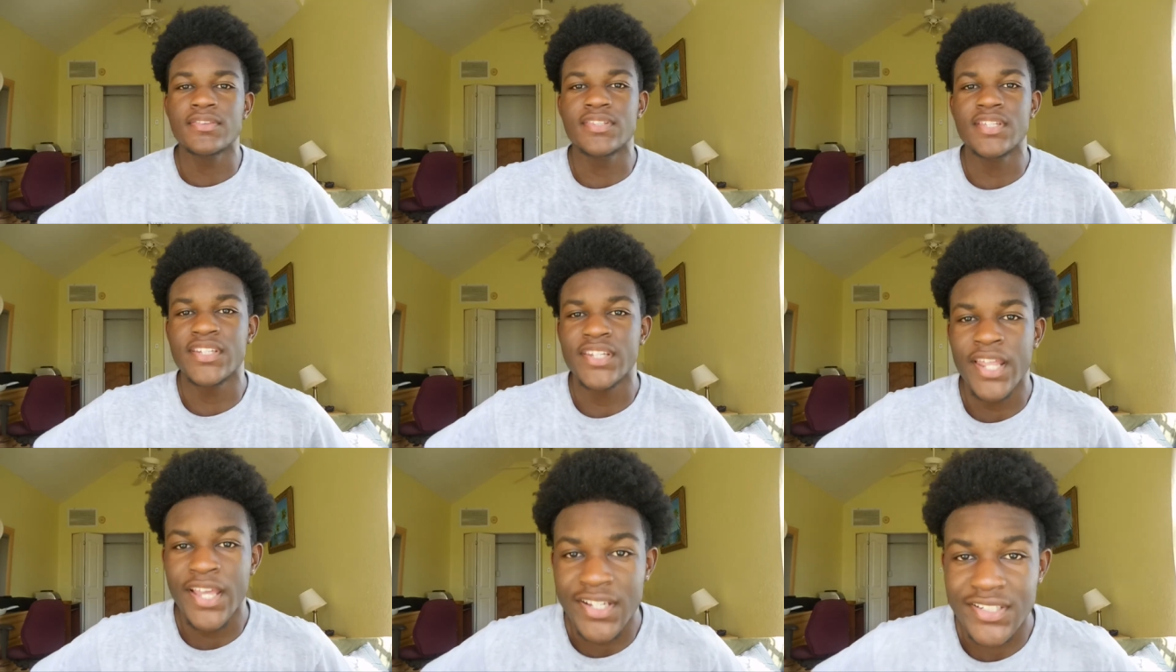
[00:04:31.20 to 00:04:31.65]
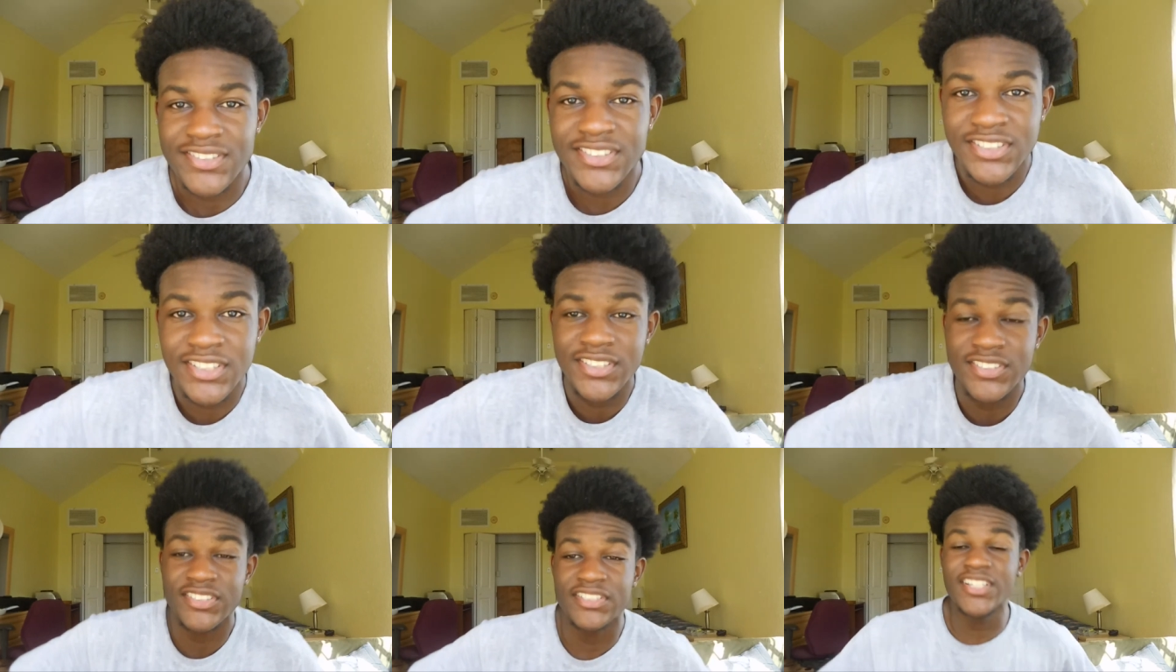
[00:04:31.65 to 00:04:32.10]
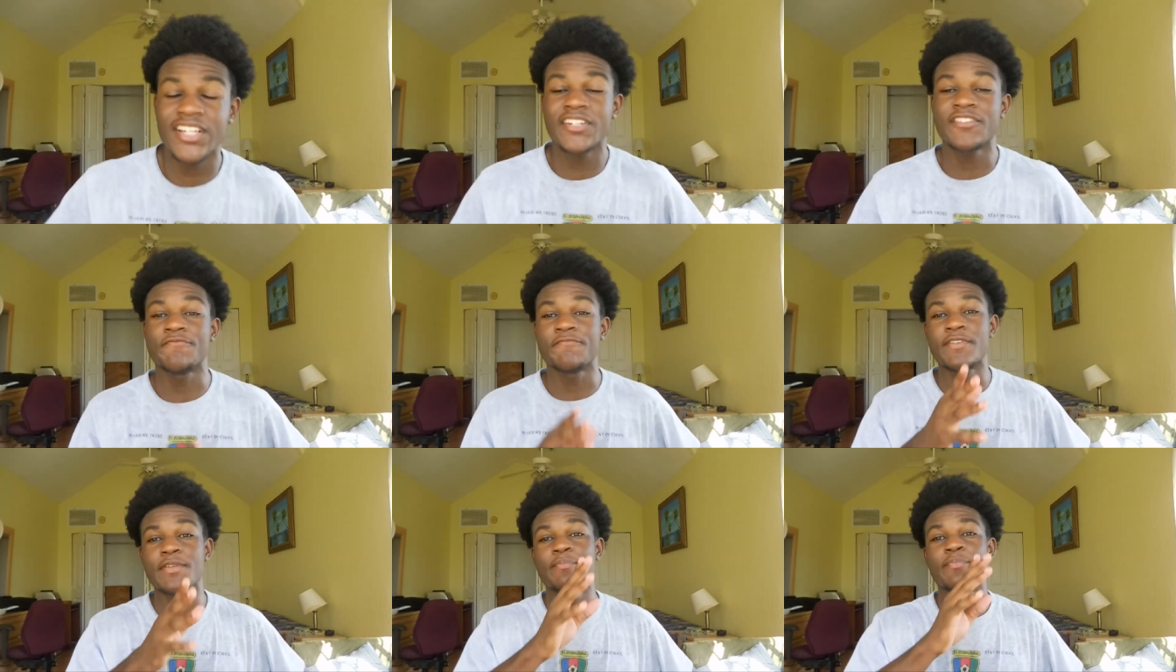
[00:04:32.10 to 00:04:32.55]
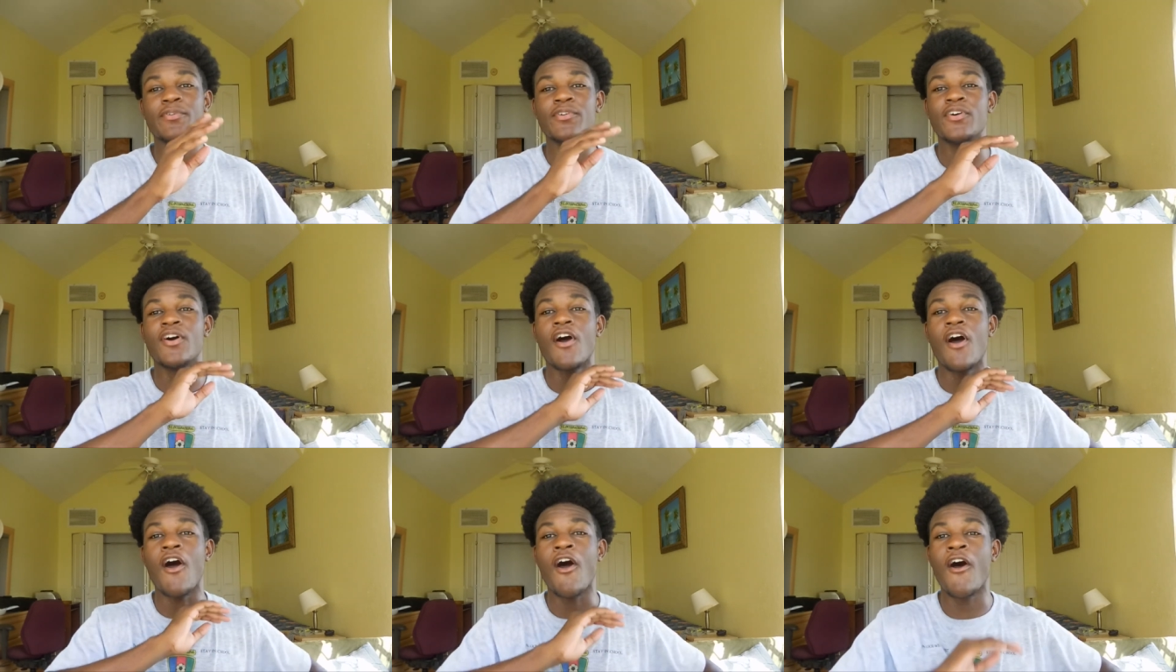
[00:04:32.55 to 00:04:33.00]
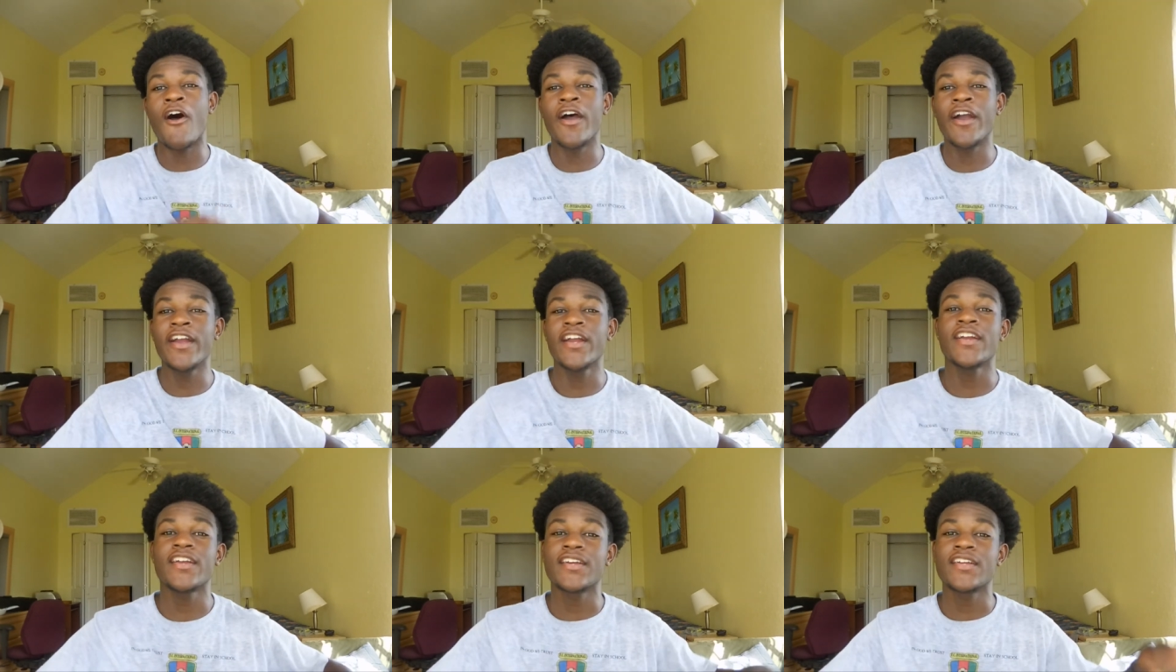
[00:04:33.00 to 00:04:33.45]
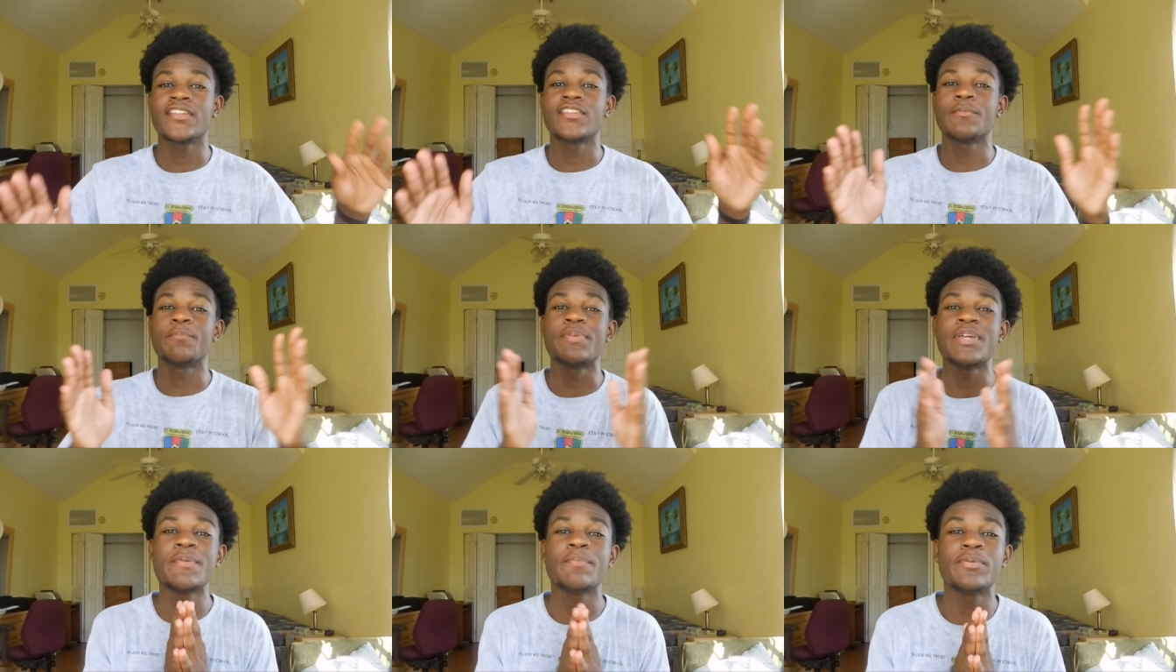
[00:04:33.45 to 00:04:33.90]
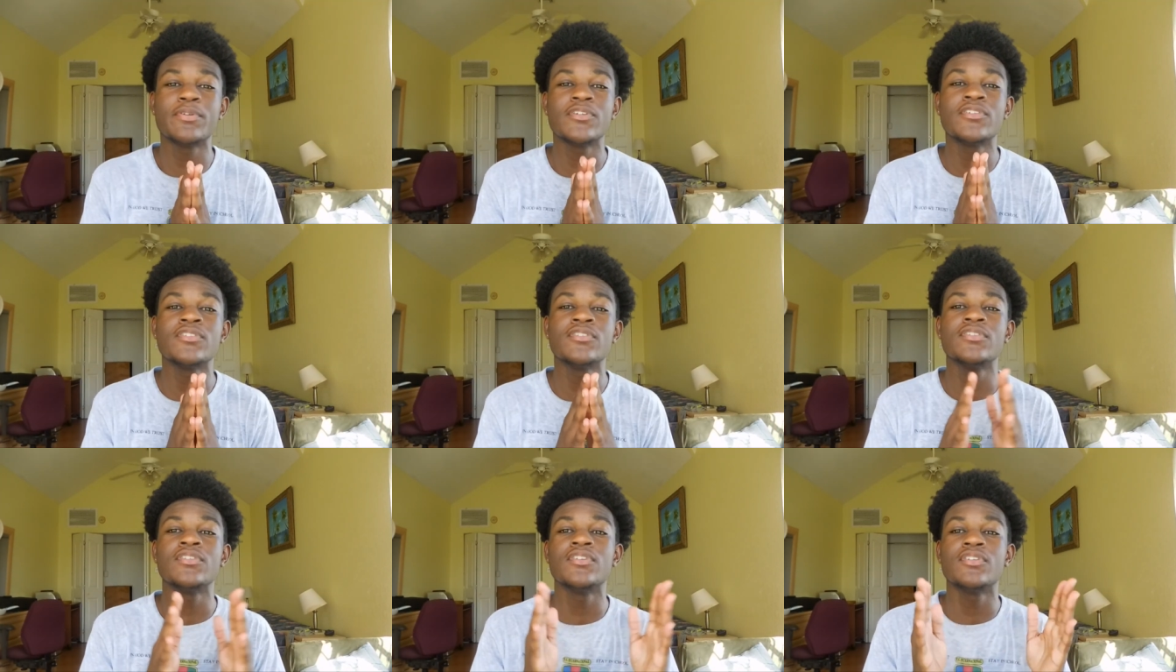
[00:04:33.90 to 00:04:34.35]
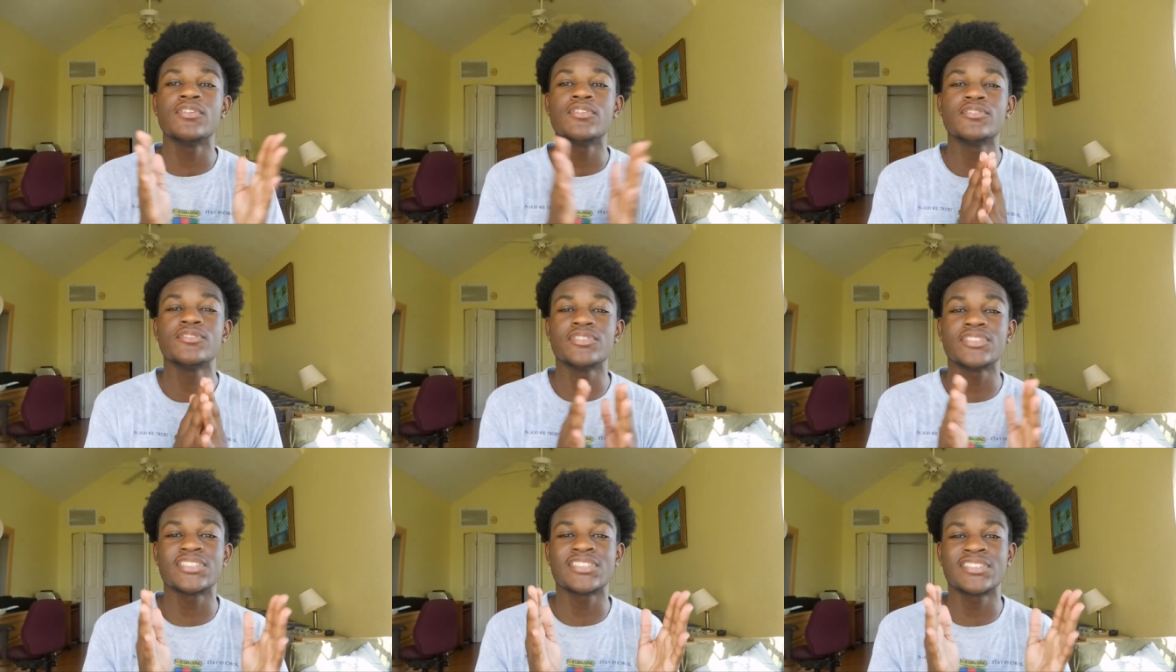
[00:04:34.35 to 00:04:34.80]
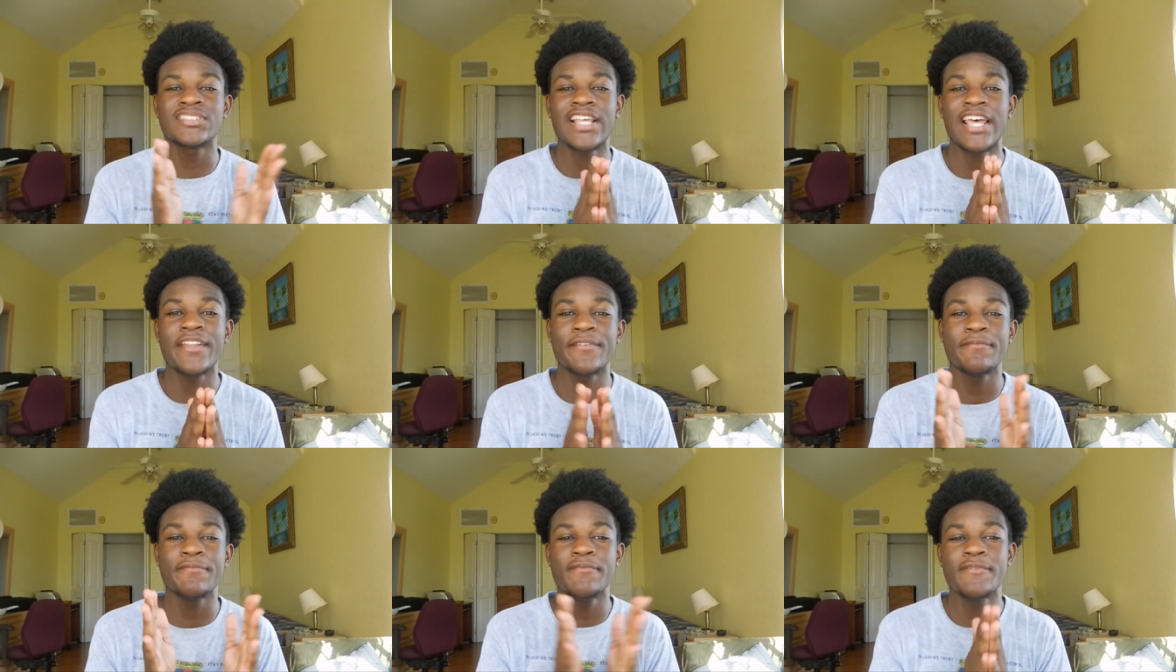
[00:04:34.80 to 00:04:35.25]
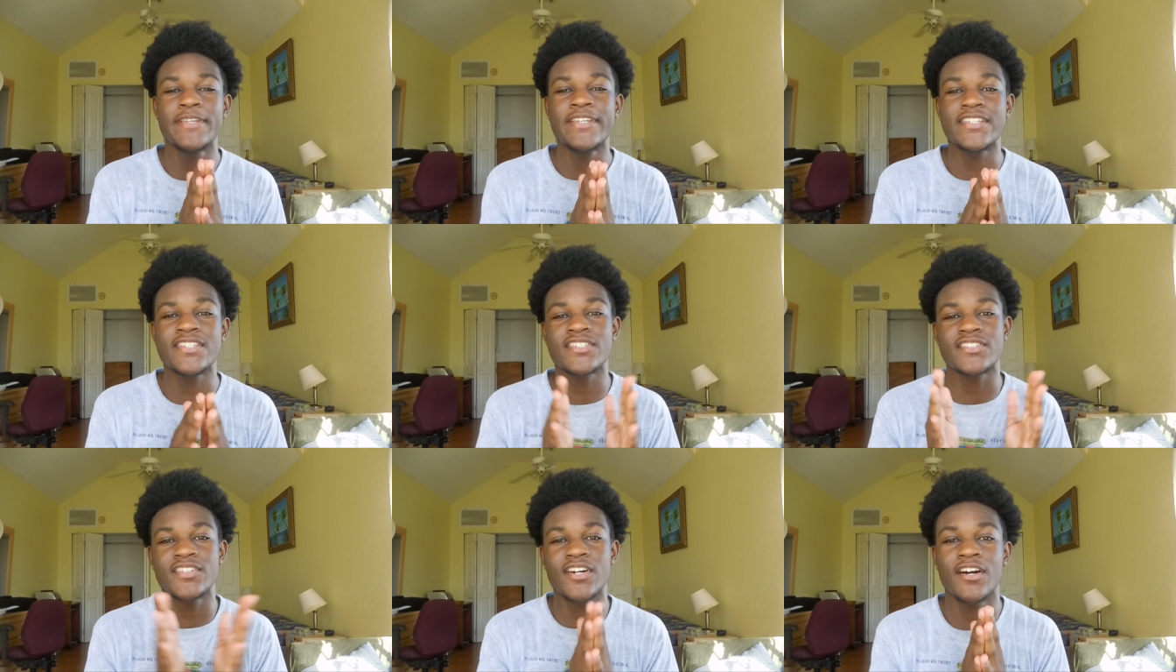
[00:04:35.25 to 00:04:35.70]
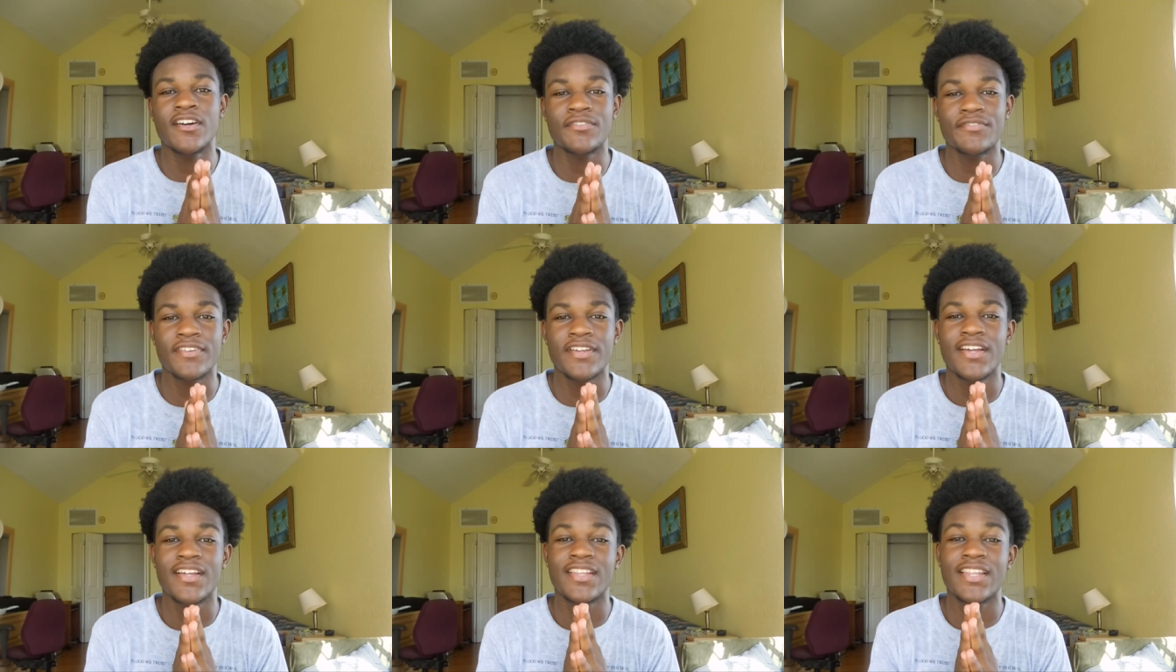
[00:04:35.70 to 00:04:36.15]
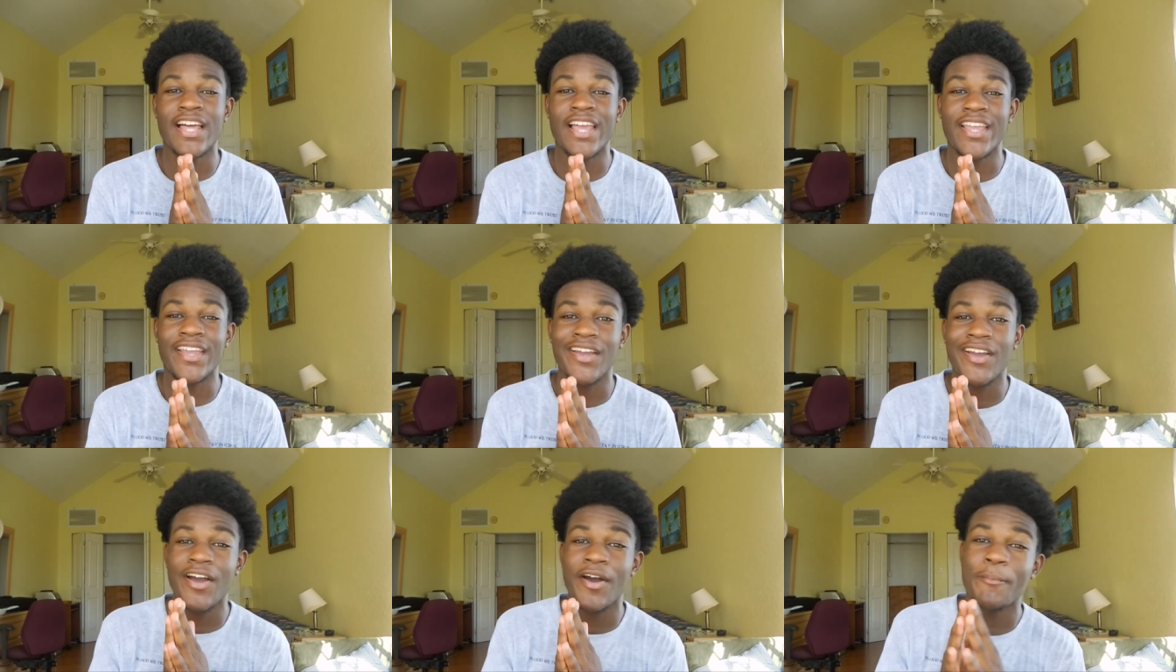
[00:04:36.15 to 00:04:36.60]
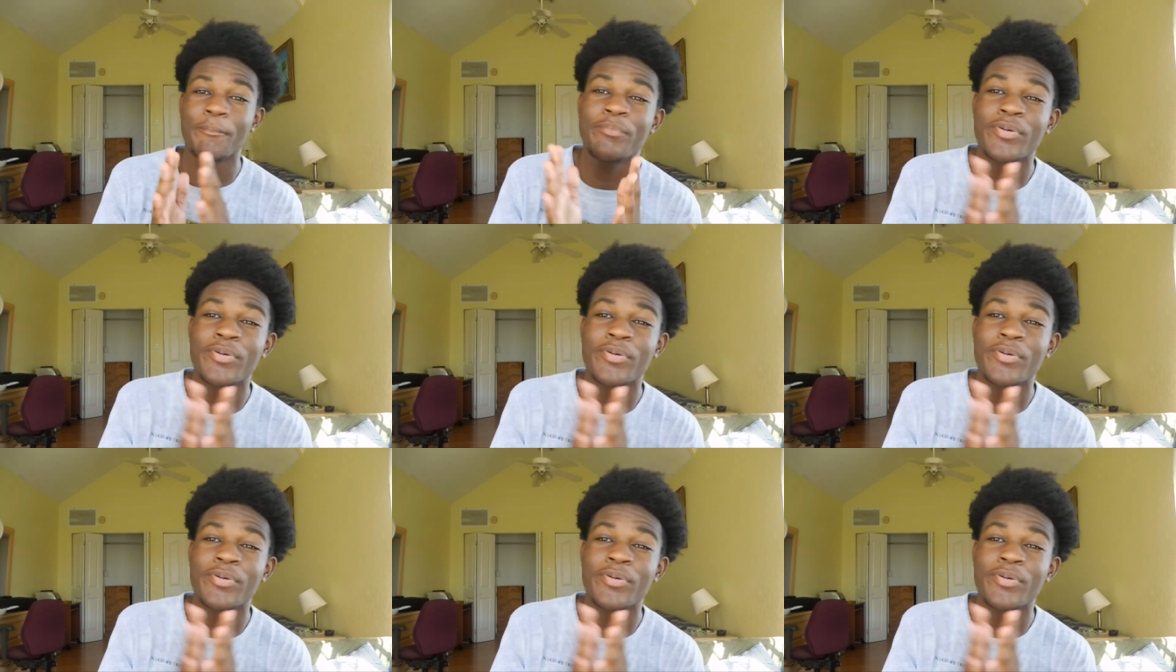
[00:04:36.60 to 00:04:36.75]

the next set of people are the people who send me stuff like